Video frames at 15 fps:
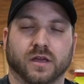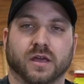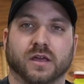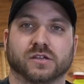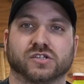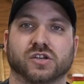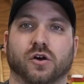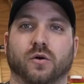
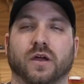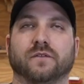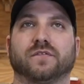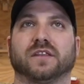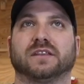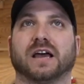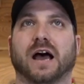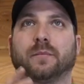So if
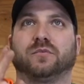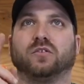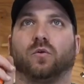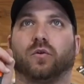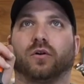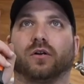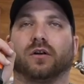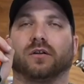the top
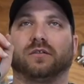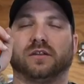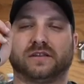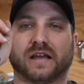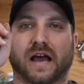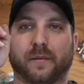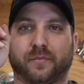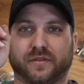
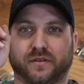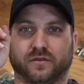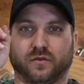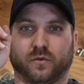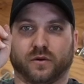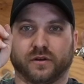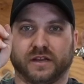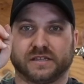of the
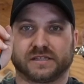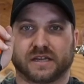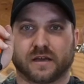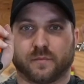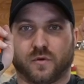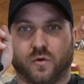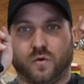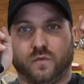door needs to
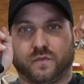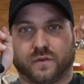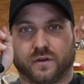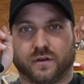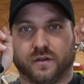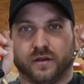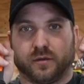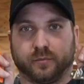come
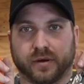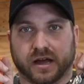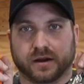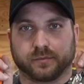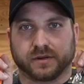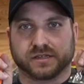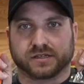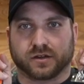over,
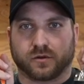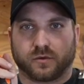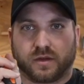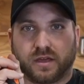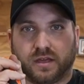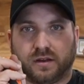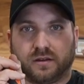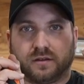bottom needs to go
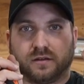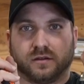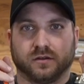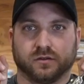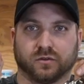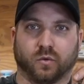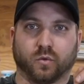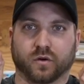in,
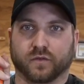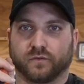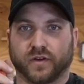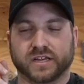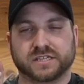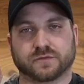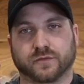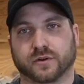or
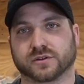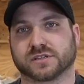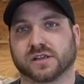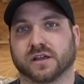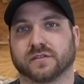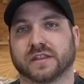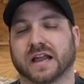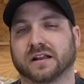vice
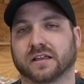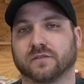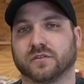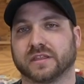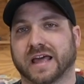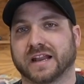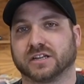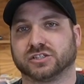versa, that'll give you
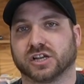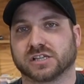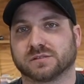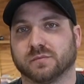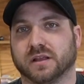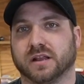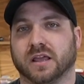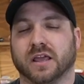that
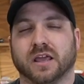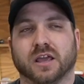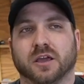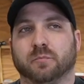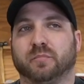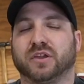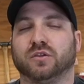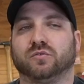adjustment.
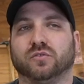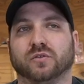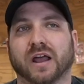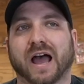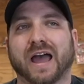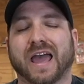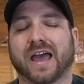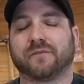but you do
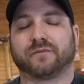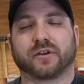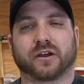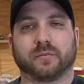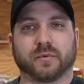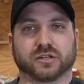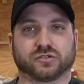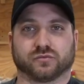not have very
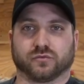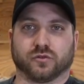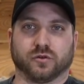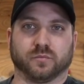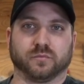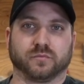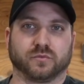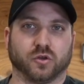much
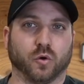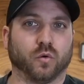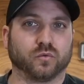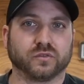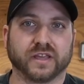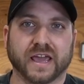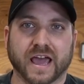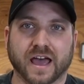room. You
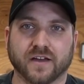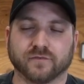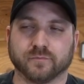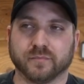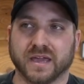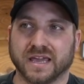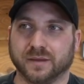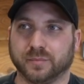only have
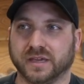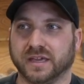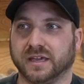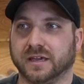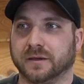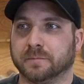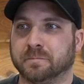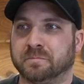
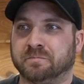maybe,